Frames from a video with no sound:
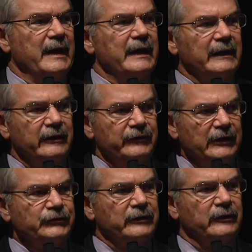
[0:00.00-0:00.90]
In
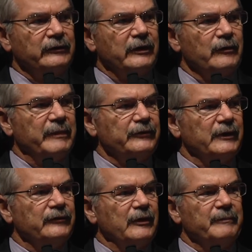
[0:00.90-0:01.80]
addition to the
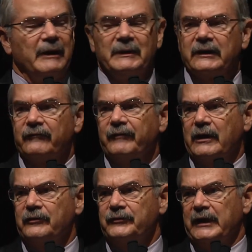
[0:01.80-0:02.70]
Business and Public
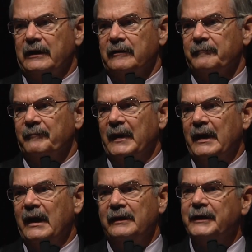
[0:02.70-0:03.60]
Affairs Center,
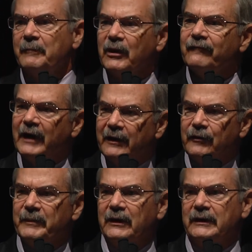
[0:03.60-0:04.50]
a number of other
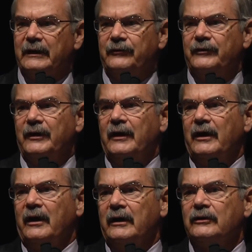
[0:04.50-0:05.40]
buildings
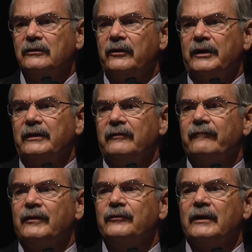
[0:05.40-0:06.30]
are included in the
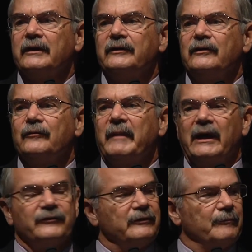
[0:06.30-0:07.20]
facilities
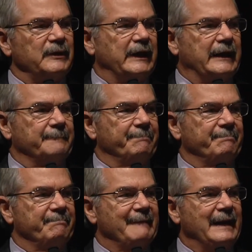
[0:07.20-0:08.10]
master plan,
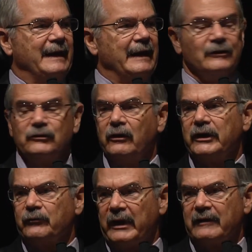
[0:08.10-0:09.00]

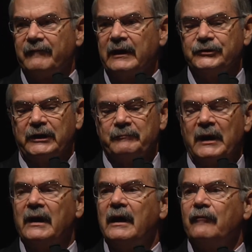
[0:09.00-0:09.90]
including renovation
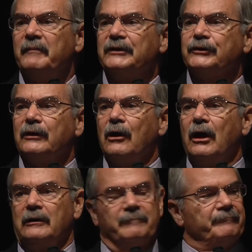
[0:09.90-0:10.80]
of Mitchell
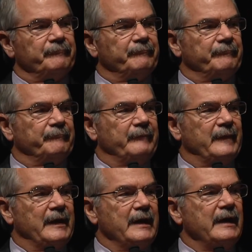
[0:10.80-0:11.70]
Hall,
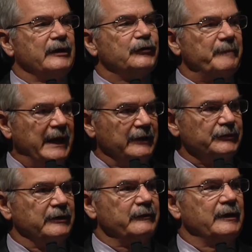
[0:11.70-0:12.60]

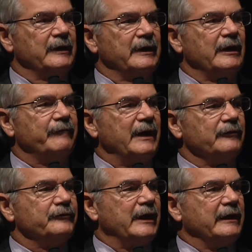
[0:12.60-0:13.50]
expansion of Health
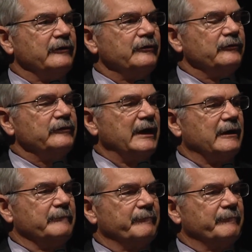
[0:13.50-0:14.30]
Sciences Center,